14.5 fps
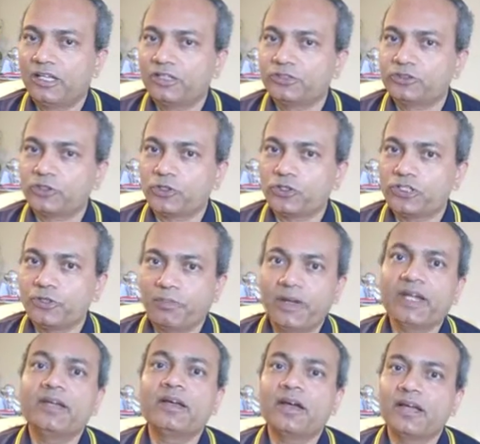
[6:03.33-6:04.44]
So
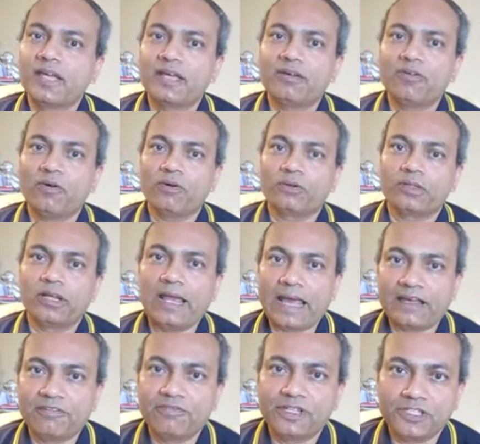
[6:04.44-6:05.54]
depending again on the
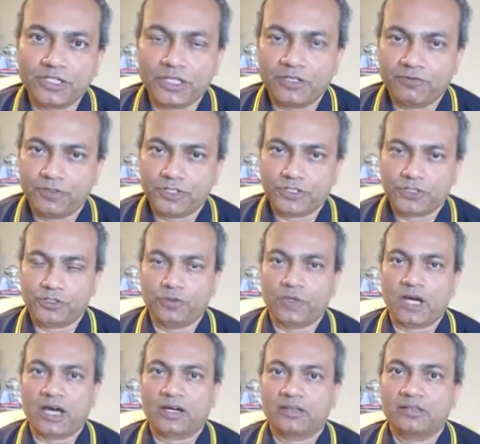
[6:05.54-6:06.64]
language in which you
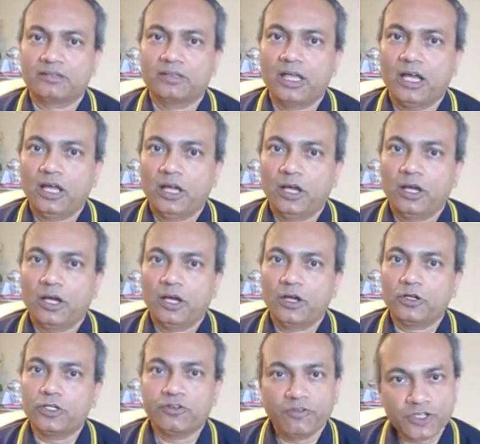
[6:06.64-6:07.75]
are
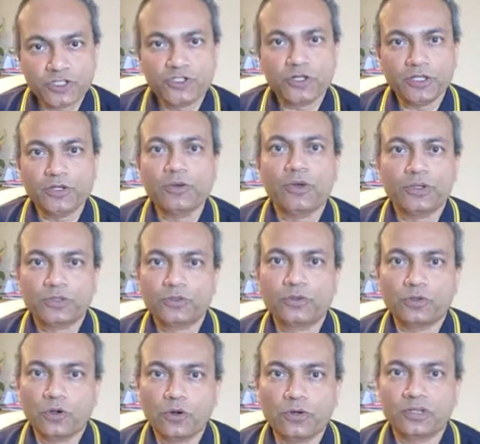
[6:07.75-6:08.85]
eventually going to
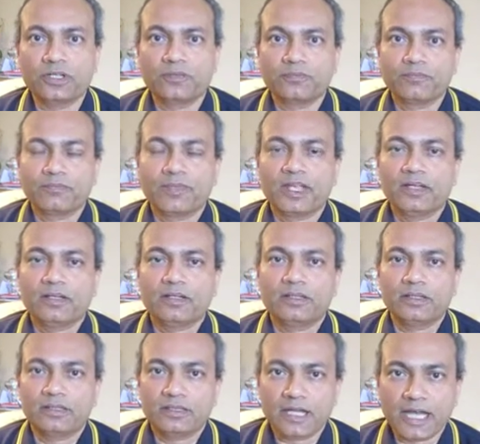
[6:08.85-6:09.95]
code,
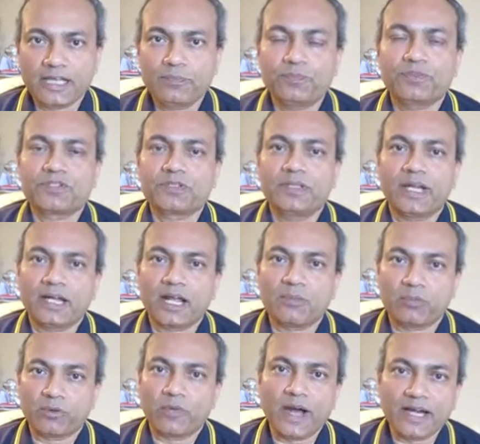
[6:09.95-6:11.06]
the types that are
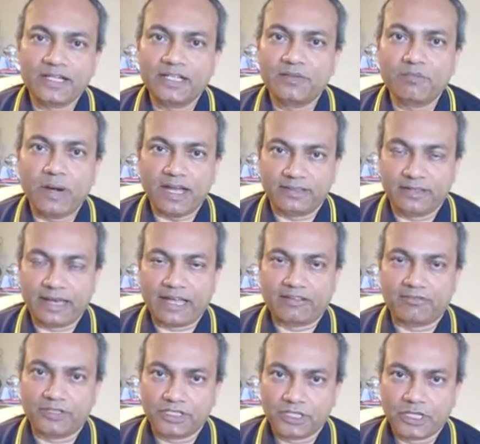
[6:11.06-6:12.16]
provided by the
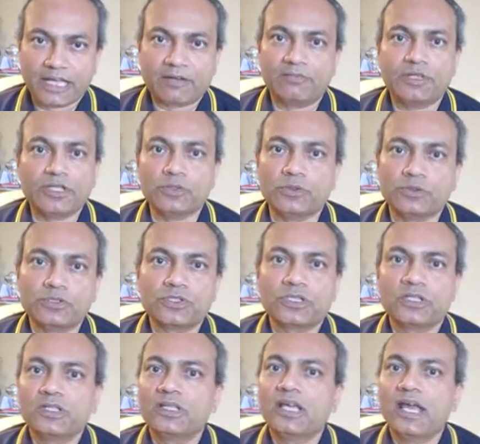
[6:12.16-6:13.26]
language can be used
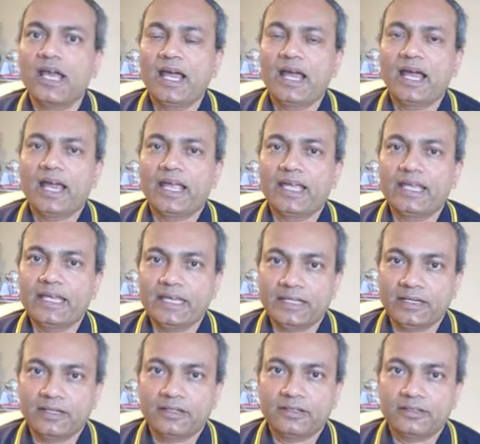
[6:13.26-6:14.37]

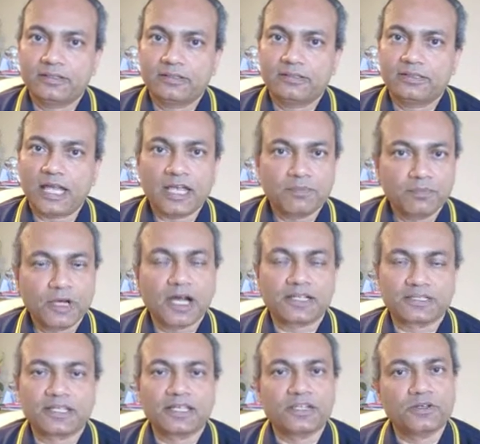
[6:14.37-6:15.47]
in
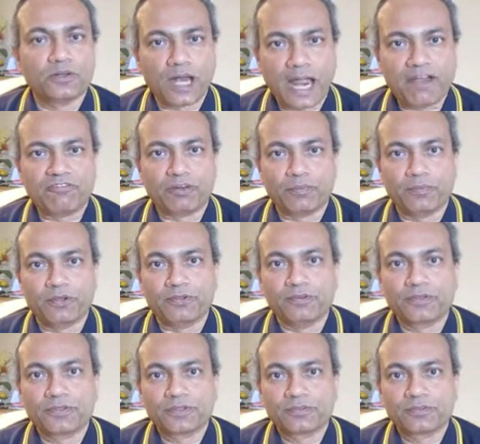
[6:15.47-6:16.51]
typecasting your attributes.